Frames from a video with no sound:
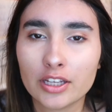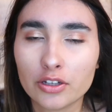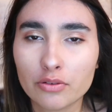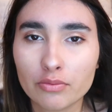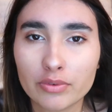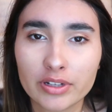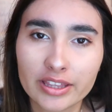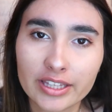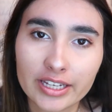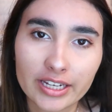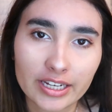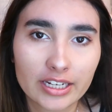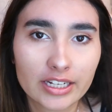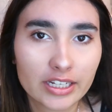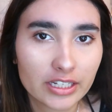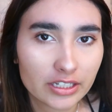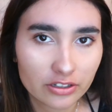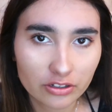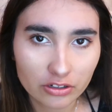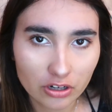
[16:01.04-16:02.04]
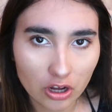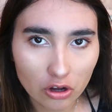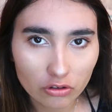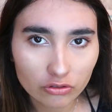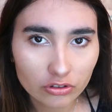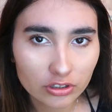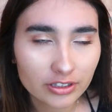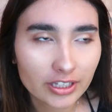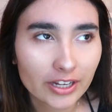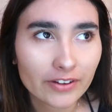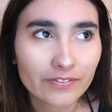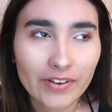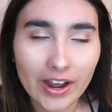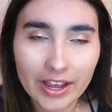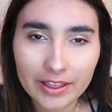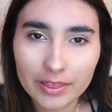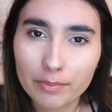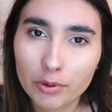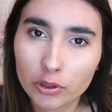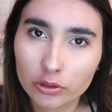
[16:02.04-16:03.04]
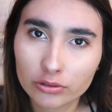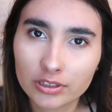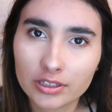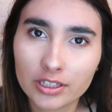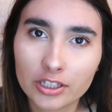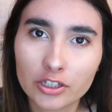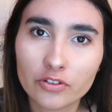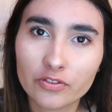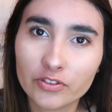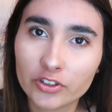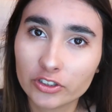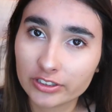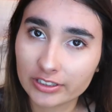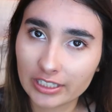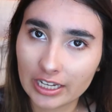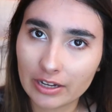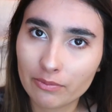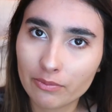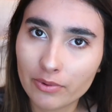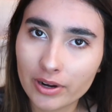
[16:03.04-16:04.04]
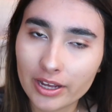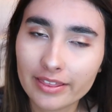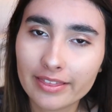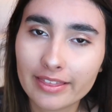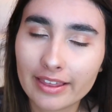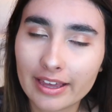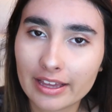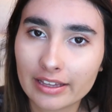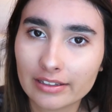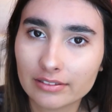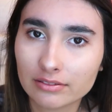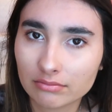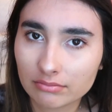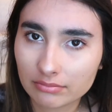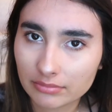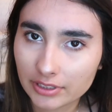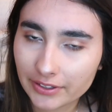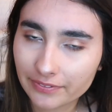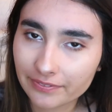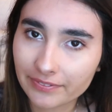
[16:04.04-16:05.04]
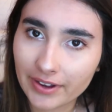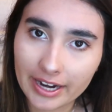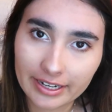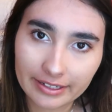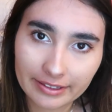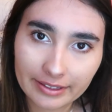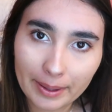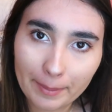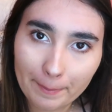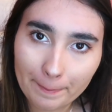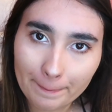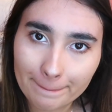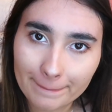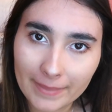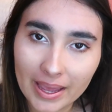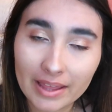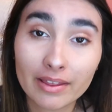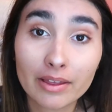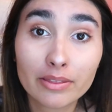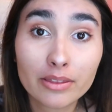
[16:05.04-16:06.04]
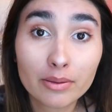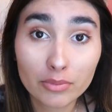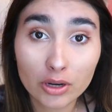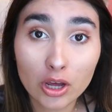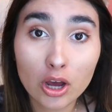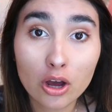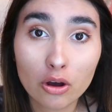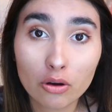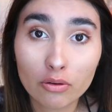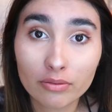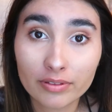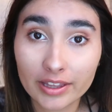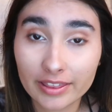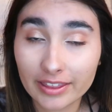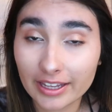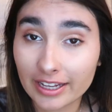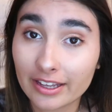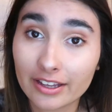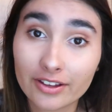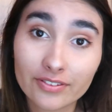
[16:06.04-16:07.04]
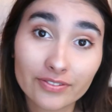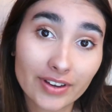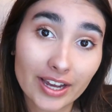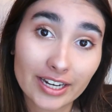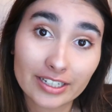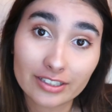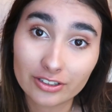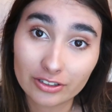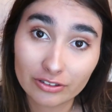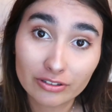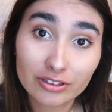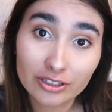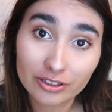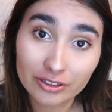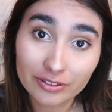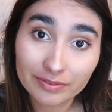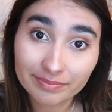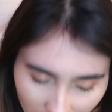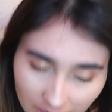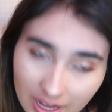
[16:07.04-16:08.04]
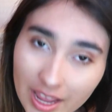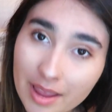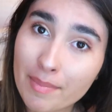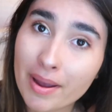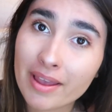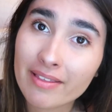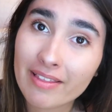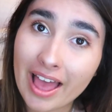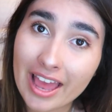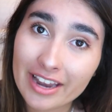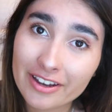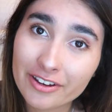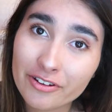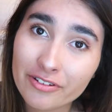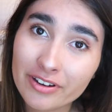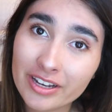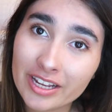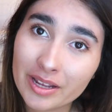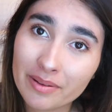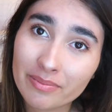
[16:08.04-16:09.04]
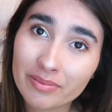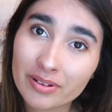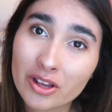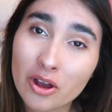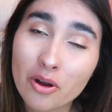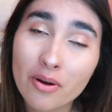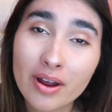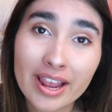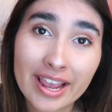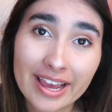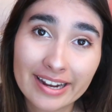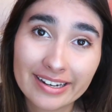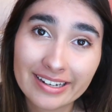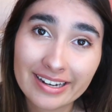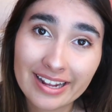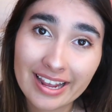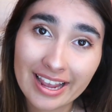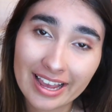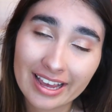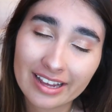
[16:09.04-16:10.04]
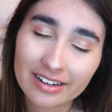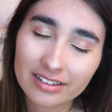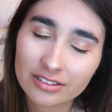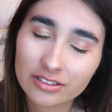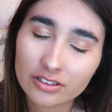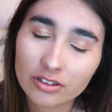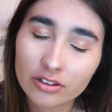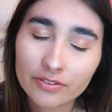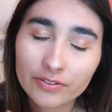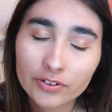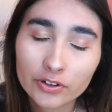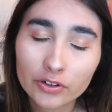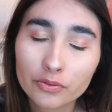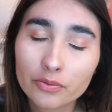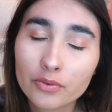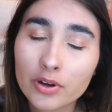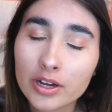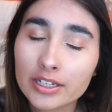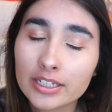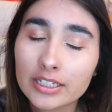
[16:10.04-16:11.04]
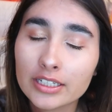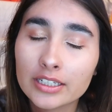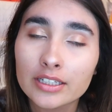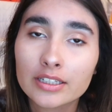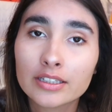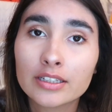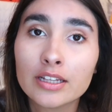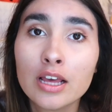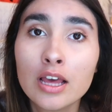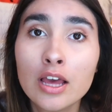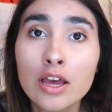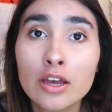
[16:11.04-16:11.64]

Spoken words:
that you would think it is, you know? Just like find the person that you feel safe with and confide in them and let them know that they can confide in you too. Okay, my last two tips go hand in hand. So the first one is